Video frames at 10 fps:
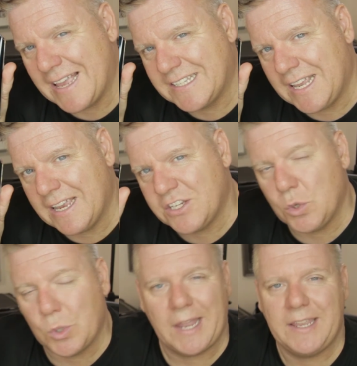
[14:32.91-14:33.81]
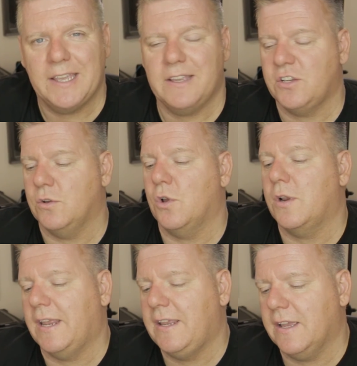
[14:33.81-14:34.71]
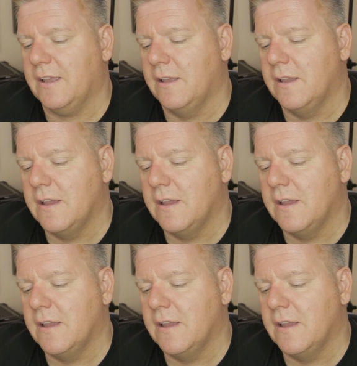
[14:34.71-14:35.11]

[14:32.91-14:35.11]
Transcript: S8. Do you like it? Do you not like it?